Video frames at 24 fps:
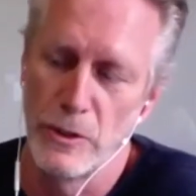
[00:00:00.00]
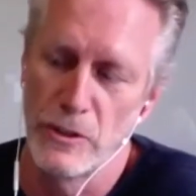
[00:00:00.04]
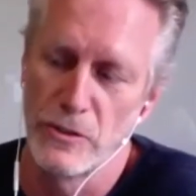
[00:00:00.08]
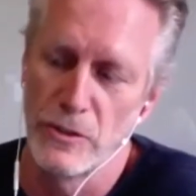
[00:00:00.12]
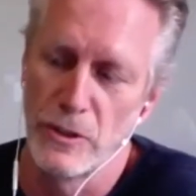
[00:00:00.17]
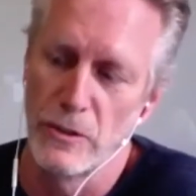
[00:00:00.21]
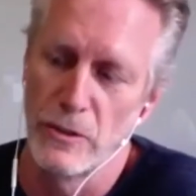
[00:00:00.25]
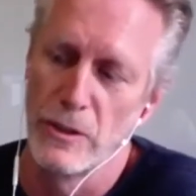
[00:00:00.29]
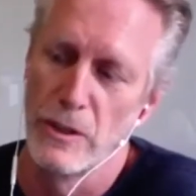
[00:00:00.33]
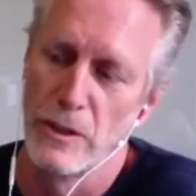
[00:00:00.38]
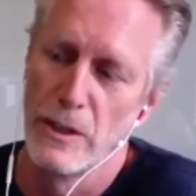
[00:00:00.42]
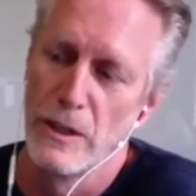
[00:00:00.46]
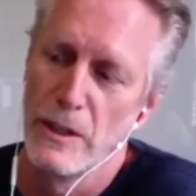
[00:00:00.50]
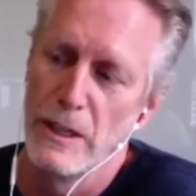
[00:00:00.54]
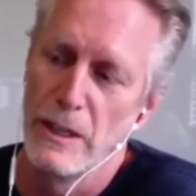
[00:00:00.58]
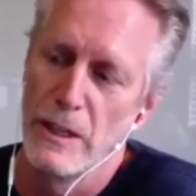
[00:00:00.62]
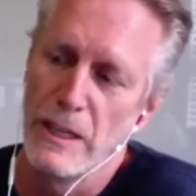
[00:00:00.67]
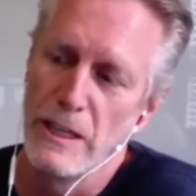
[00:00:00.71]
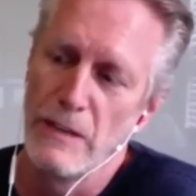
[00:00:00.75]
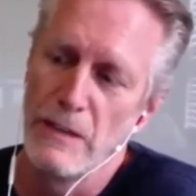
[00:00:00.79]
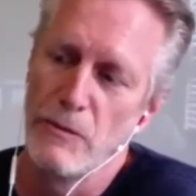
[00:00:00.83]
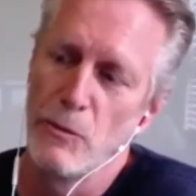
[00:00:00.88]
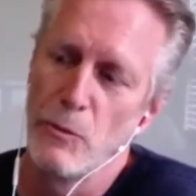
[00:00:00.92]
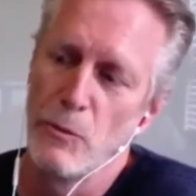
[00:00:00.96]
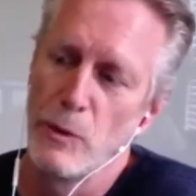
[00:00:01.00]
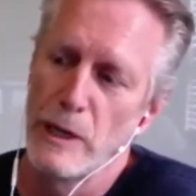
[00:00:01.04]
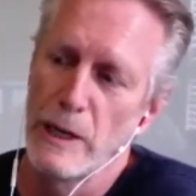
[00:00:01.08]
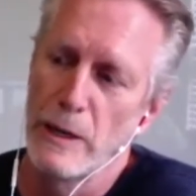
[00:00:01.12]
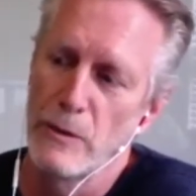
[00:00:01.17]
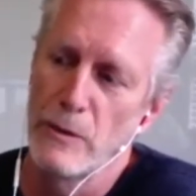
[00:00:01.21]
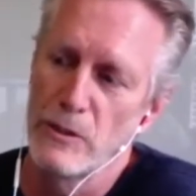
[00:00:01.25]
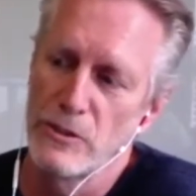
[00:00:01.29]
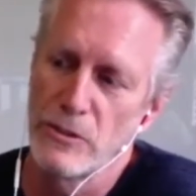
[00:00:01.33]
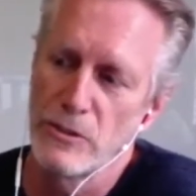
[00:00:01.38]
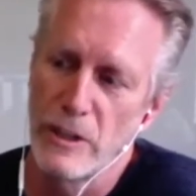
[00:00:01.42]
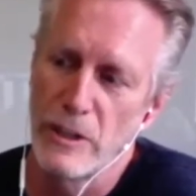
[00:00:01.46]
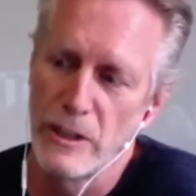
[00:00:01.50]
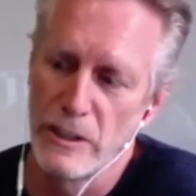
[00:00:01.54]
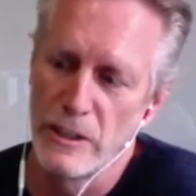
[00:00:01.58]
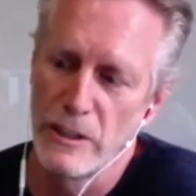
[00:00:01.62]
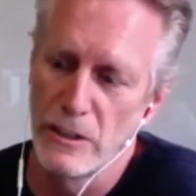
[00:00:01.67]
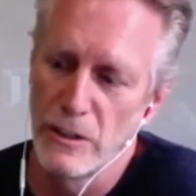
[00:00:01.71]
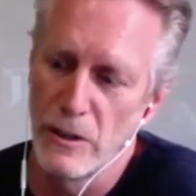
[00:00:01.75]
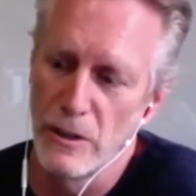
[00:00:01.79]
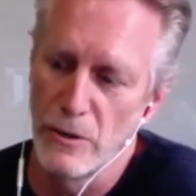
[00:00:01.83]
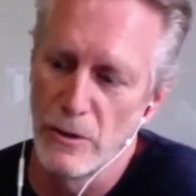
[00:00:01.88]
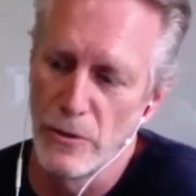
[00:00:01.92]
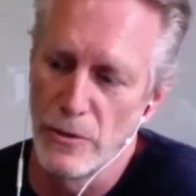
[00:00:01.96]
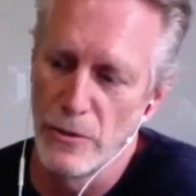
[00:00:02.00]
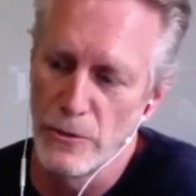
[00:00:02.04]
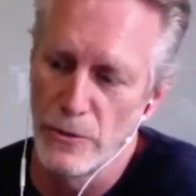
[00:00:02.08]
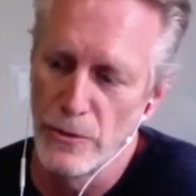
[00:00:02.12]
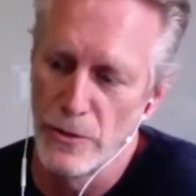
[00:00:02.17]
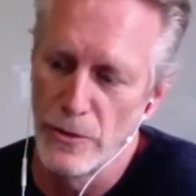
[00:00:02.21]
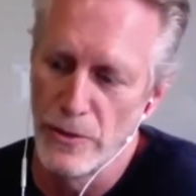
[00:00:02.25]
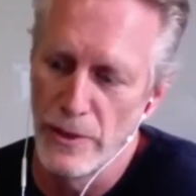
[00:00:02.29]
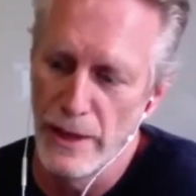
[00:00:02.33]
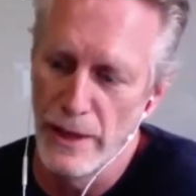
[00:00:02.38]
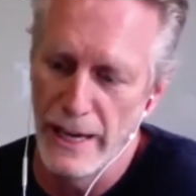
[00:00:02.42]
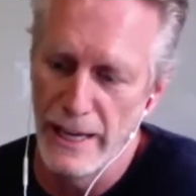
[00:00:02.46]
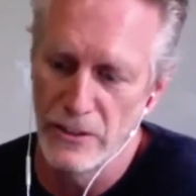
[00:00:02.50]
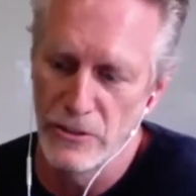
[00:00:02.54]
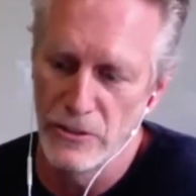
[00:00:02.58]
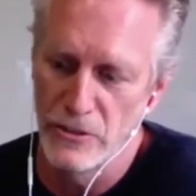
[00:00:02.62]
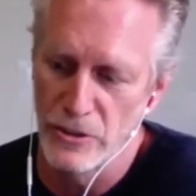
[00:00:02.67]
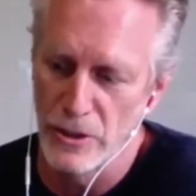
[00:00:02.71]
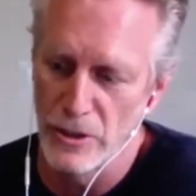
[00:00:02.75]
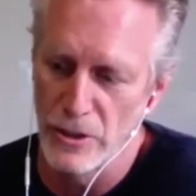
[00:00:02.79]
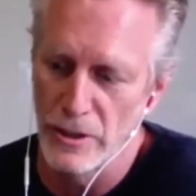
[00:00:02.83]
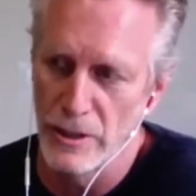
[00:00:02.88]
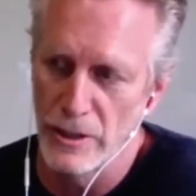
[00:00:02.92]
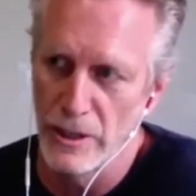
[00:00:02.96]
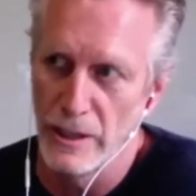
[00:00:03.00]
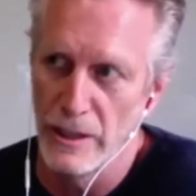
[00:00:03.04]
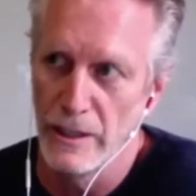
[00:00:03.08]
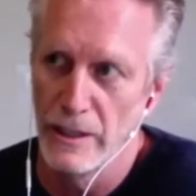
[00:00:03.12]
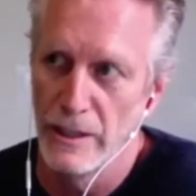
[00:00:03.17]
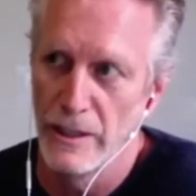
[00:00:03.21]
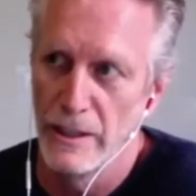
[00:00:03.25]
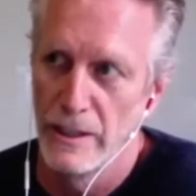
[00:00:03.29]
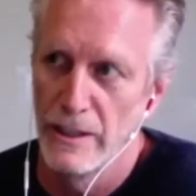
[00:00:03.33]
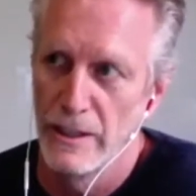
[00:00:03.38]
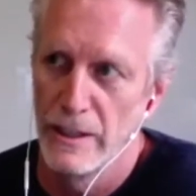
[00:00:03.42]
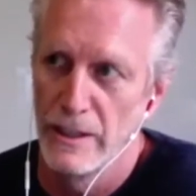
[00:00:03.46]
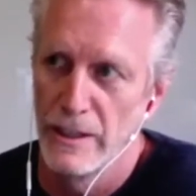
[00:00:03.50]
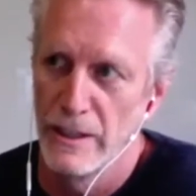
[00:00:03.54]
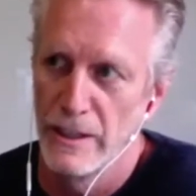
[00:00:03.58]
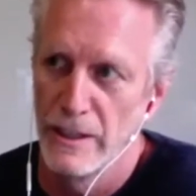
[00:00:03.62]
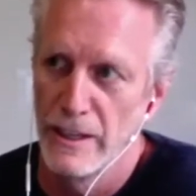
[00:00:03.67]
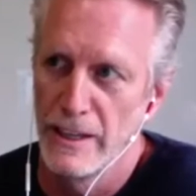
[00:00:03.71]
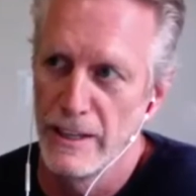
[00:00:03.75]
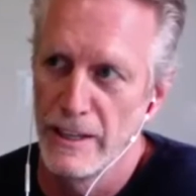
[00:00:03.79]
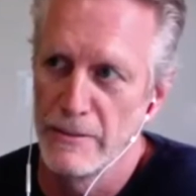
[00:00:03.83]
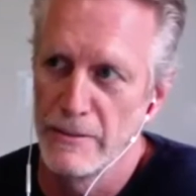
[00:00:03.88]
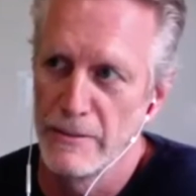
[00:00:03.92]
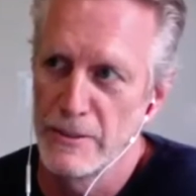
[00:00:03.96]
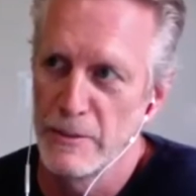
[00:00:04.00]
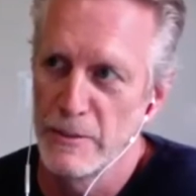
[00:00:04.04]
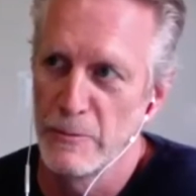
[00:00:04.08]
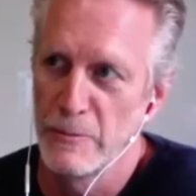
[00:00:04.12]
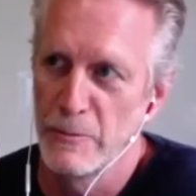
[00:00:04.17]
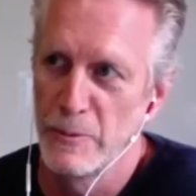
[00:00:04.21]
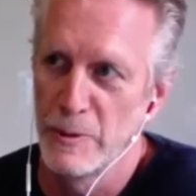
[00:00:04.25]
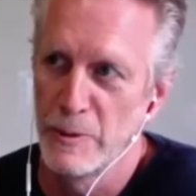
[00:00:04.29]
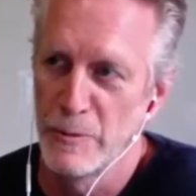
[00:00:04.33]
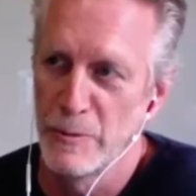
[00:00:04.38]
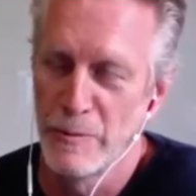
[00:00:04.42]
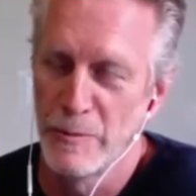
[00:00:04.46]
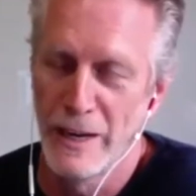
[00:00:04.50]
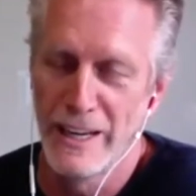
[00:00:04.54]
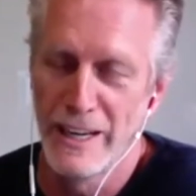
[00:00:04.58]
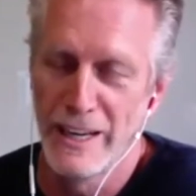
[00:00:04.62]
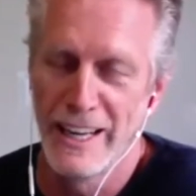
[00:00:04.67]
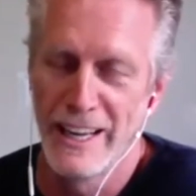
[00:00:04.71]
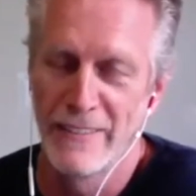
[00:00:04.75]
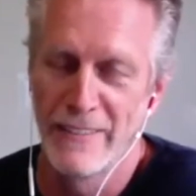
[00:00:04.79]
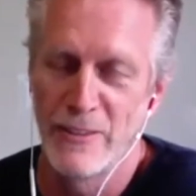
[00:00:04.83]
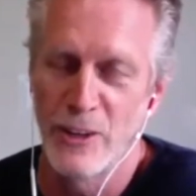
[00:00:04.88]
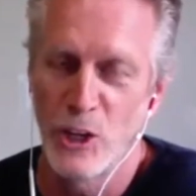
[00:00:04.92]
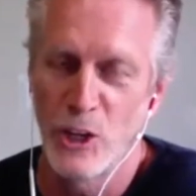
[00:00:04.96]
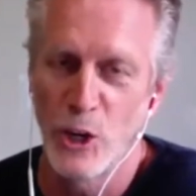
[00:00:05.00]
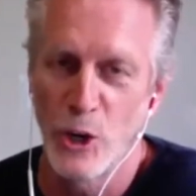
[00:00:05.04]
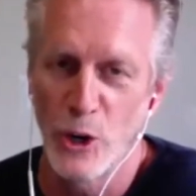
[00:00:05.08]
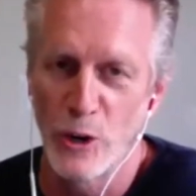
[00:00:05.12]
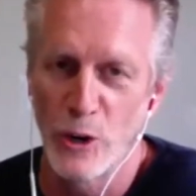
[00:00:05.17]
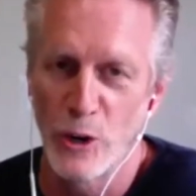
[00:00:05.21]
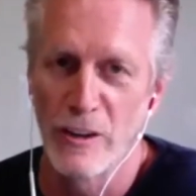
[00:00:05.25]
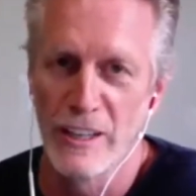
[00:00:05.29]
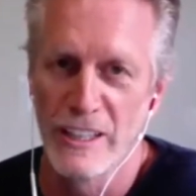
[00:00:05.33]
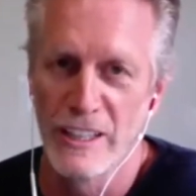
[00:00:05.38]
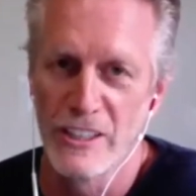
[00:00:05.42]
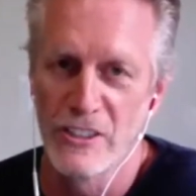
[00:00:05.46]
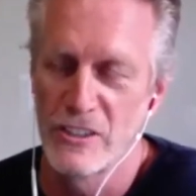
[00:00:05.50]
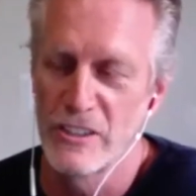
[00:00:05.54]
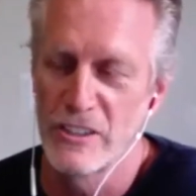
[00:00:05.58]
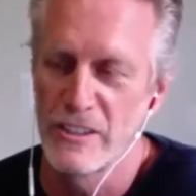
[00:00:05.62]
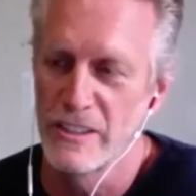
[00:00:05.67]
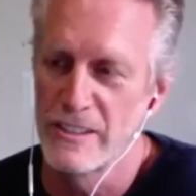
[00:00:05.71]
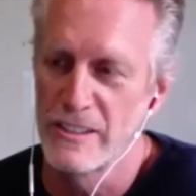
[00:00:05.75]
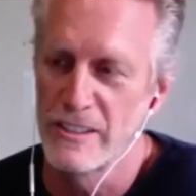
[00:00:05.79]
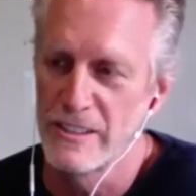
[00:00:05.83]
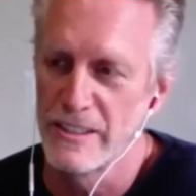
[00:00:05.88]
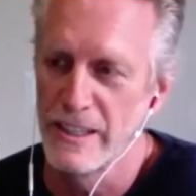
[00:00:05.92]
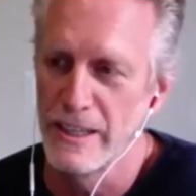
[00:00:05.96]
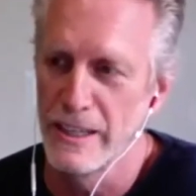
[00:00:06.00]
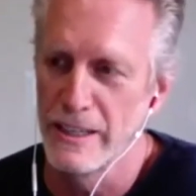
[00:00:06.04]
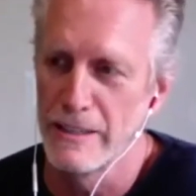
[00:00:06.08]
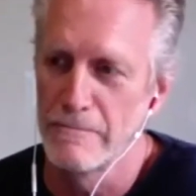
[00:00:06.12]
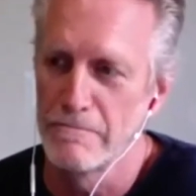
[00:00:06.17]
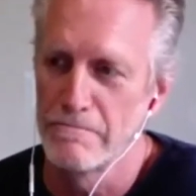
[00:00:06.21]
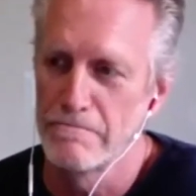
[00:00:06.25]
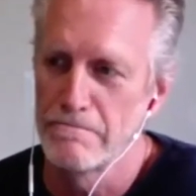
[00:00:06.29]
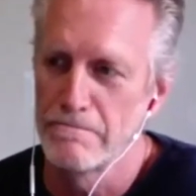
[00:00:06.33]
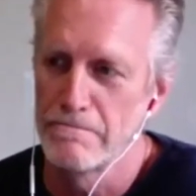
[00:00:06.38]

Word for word: So even when I was starting to go through that journey, and someone might have the courage to say,